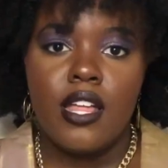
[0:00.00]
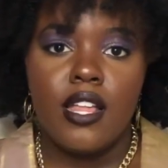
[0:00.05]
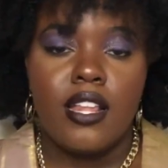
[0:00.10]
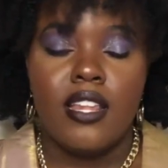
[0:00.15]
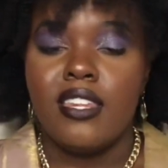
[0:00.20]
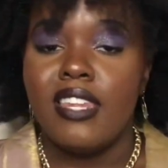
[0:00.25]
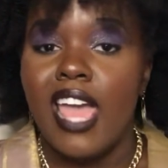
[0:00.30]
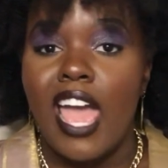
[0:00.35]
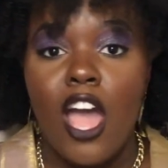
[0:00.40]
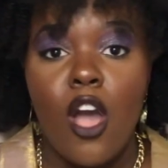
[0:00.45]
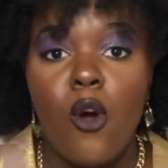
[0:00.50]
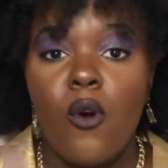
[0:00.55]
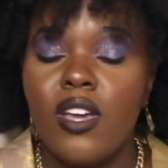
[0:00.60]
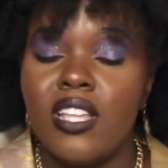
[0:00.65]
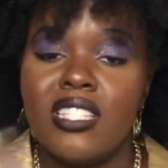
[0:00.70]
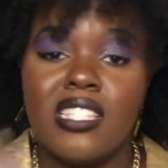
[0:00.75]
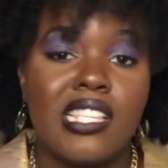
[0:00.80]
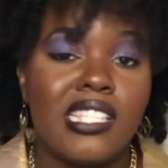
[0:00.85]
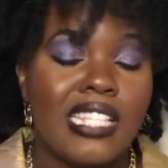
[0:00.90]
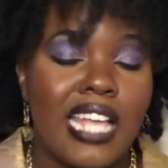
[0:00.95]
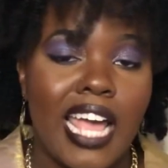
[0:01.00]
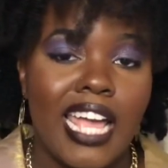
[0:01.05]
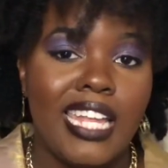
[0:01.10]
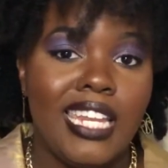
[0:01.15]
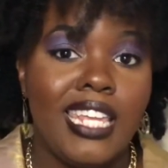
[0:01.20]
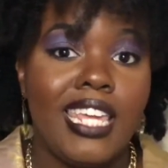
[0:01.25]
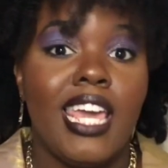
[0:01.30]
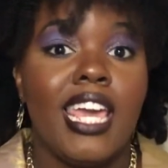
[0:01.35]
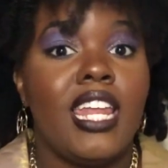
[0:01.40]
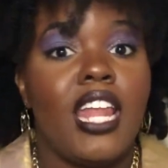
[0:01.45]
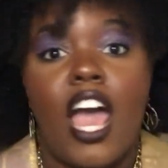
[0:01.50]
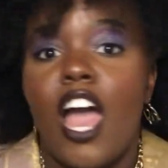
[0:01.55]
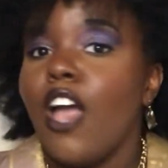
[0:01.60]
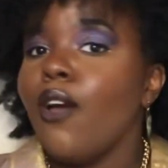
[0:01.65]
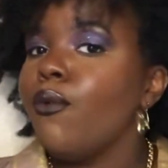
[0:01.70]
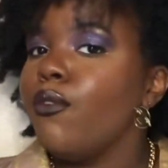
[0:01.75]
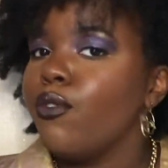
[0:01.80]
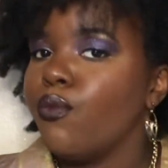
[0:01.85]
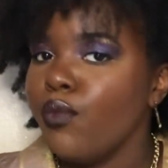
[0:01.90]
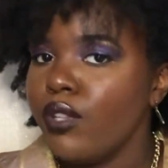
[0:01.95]
Now in society, and I
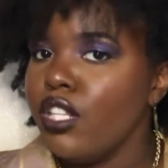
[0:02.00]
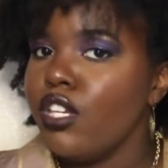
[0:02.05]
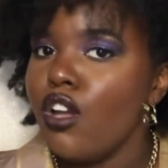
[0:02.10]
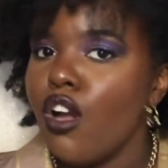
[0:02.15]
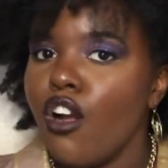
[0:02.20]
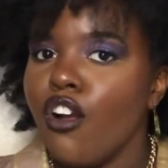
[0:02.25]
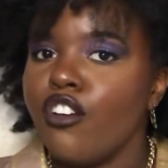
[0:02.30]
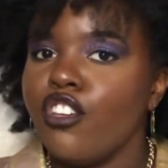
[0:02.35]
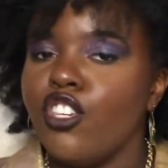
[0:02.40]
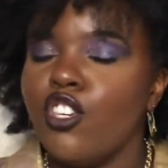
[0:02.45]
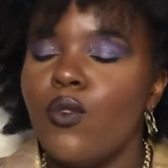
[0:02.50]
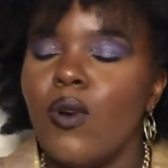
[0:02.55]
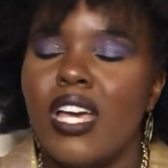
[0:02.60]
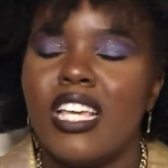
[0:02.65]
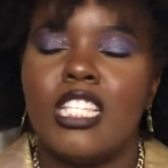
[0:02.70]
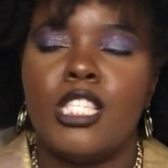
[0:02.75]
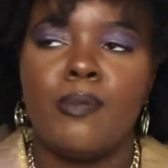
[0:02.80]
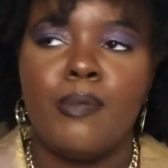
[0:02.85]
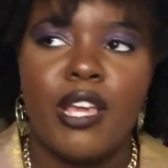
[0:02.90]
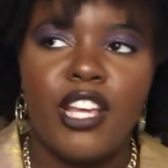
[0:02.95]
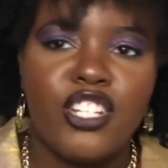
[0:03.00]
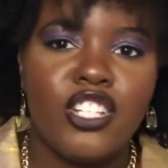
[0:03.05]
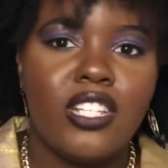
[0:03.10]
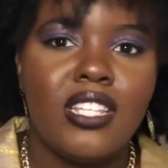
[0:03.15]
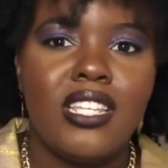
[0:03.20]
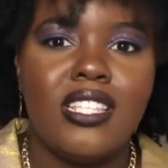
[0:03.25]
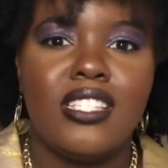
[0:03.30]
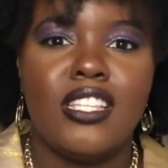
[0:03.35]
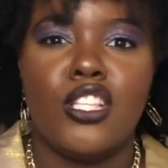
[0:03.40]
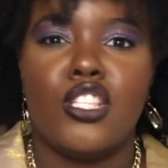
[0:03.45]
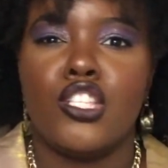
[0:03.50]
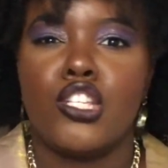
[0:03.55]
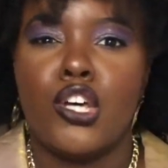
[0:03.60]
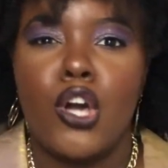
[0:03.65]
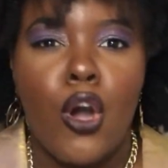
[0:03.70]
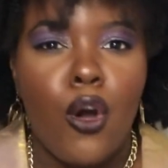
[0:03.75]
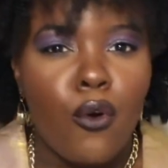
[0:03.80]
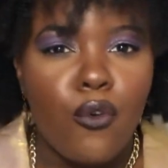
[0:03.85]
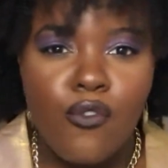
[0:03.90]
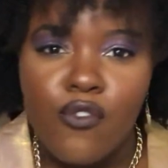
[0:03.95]
would really argue, especially since
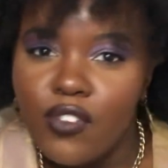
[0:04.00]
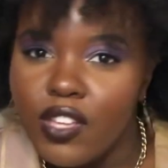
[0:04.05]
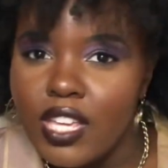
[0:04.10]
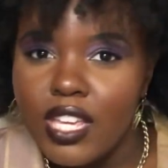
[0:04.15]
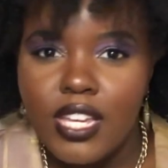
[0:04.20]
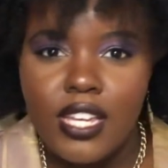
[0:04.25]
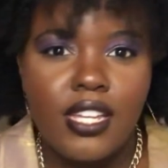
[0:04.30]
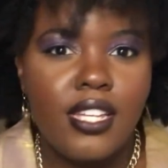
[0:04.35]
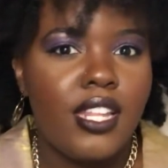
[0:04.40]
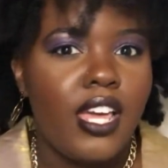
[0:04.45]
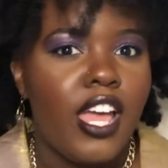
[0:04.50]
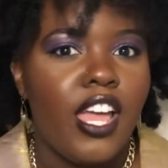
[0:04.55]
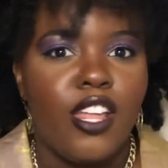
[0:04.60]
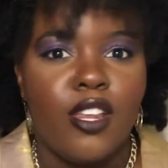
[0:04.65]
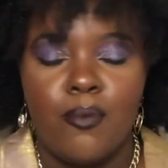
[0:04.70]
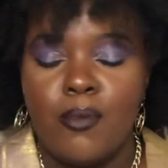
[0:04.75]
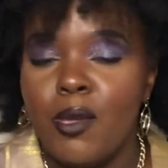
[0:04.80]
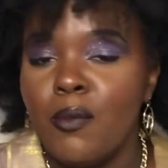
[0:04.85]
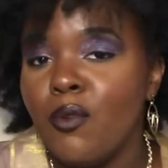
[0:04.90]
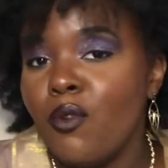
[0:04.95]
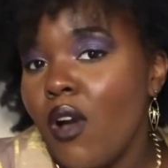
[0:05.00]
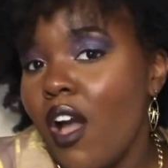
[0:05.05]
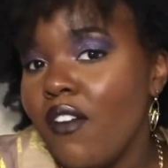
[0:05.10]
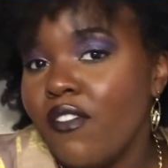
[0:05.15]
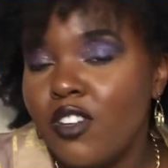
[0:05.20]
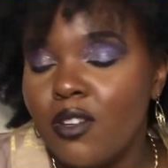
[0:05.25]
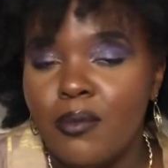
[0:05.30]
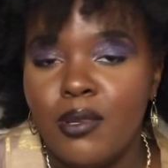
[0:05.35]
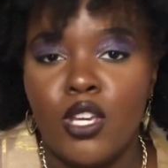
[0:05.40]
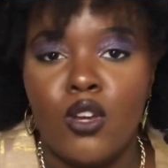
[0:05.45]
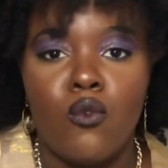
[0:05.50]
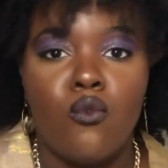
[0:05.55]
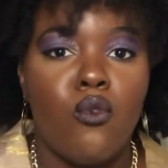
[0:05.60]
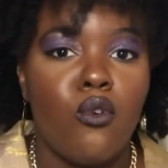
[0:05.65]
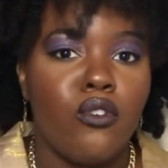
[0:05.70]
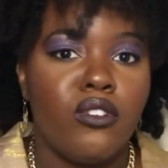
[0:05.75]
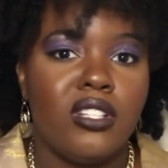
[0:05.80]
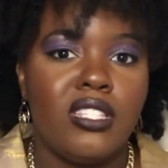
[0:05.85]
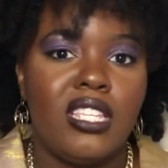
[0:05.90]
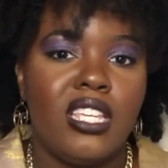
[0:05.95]
COVID and people having to be in
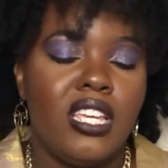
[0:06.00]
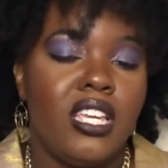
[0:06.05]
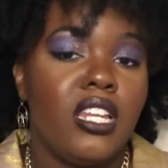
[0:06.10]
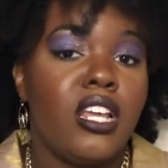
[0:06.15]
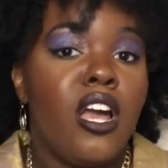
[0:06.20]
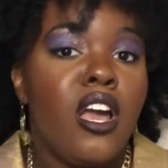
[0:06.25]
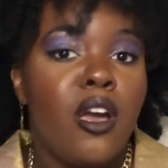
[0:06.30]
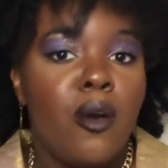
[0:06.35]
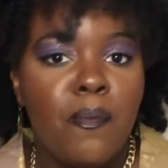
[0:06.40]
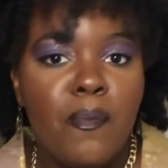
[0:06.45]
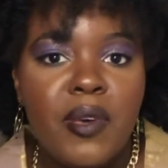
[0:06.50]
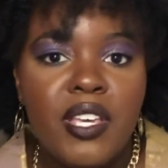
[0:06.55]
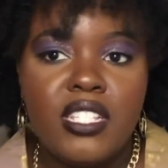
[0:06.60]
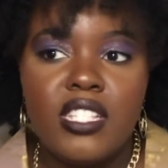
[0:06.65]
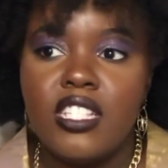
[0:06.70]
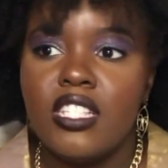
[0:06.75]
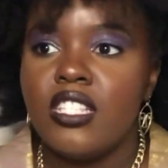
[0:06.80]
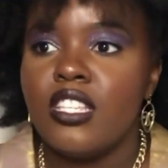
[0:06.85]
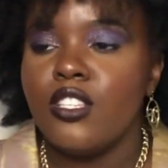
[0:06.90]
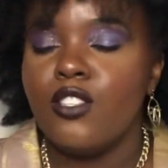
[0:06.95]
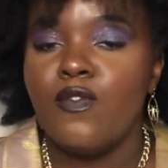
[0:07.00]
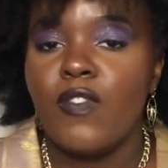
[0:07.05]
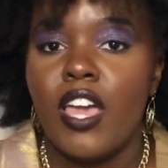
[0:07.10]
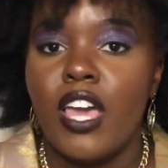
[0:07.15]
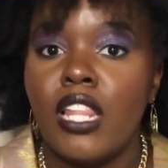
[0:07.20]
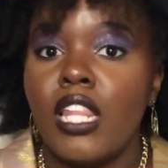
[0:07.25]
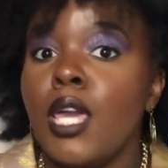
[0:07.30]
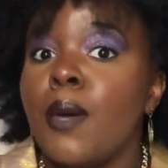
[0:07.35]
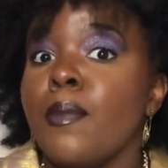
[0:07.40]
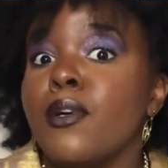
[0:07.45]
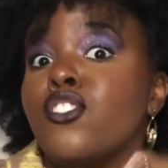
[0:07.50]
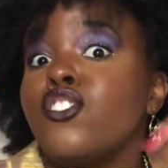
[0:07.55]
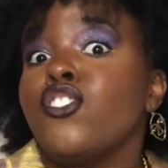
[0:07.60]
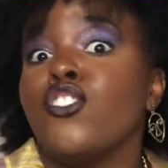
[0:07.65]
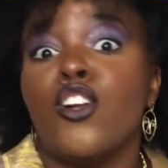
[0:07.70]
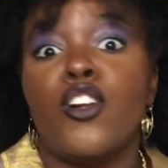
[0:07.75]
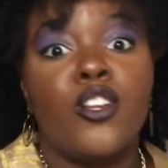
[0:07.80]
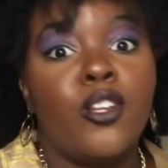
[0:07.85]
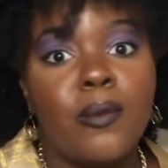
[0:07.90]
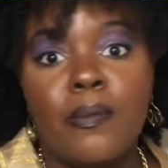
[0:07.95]
quarantine, businesses failing, but
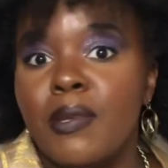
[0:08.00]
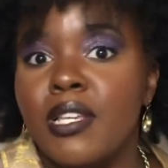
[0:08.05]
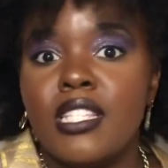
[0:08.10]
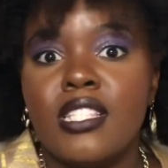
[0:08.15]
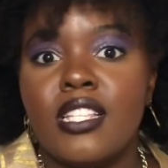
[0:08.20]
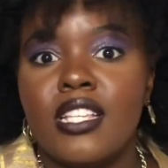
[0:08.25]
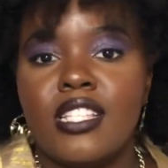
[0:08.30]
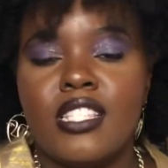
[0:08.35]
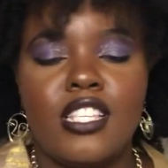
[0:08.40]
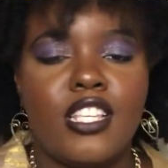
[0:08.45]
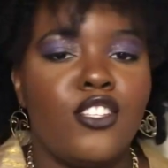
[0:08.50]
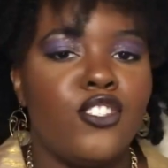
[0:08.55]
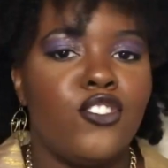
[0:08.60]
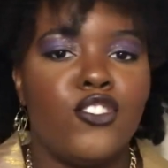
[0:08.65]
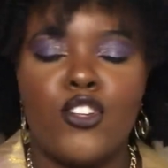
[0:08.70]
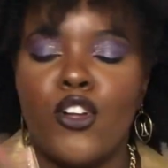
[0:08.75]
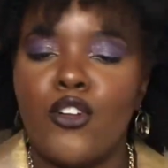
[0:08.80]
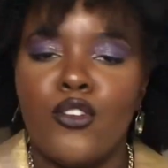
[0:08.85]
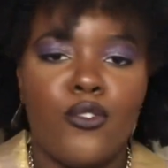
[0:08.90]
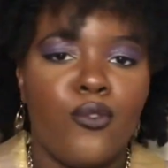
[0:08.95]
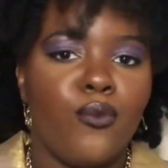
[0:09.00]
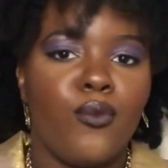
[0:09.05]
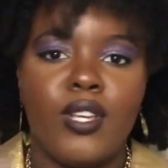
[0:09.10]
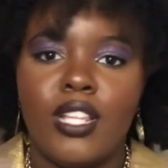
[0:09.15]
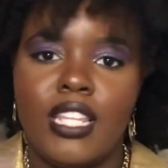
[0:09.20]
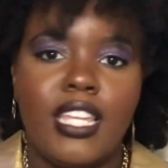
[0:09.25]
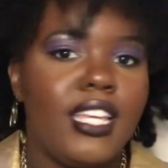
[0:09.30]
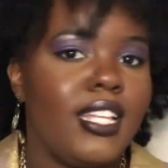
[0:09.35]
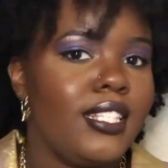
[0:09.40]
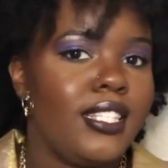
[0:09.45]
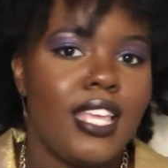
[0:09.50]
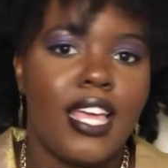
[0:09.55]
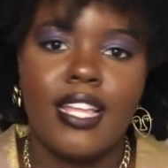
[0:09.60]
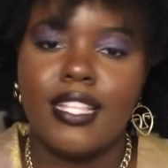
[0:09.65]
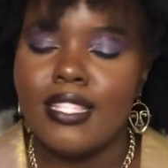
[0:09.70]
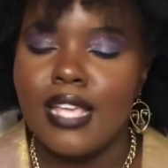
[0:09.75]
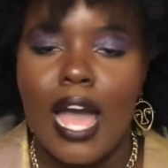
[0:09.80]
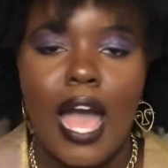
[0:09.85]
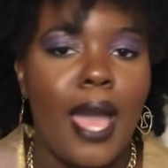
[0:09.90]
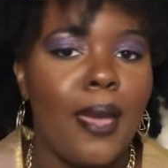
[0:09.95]
certain businesses, certain really
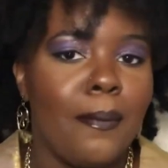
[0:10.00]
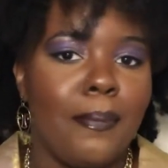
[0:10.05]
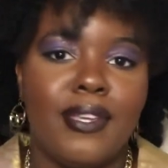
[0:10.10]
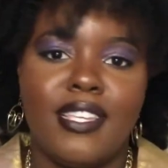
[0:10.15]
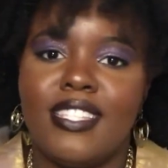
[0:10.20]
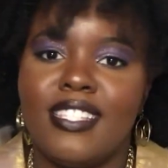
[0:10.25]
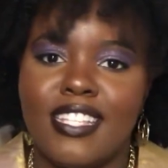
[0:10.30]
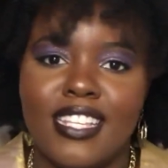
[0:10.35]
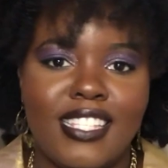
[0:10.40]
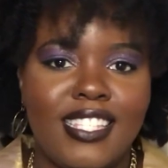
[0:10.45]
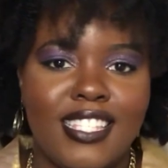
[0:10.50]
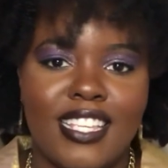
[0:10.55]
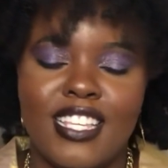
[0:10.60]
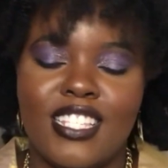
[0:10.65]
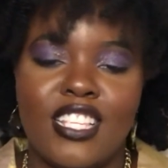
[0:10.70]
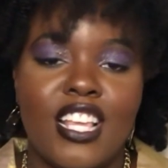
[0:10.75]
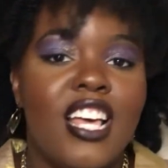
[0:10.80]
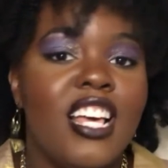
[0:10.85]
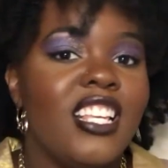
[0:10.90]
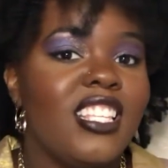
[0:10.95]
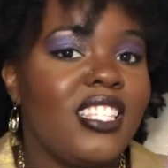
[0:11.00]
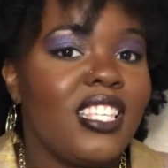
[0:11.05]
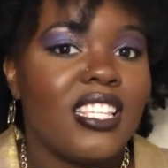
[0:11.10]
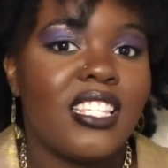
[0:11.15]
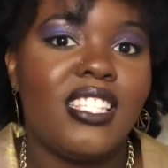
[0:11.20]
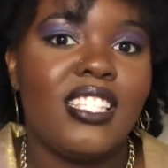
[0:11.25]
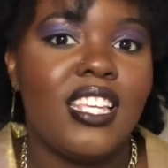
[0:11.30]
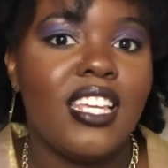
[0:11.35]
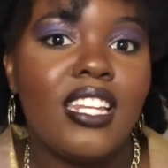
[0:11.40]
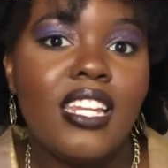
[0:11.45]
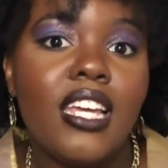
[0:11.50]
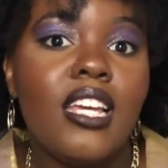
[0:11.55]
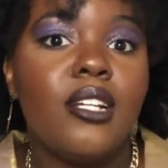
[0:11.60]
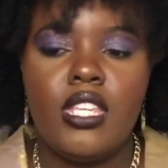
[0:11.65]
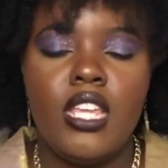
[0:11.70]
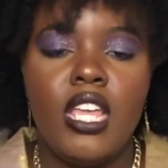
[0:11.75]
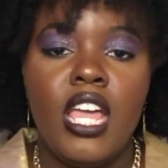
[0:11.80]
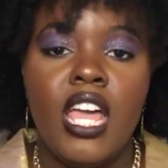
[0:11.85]
intense high businesses succeeding,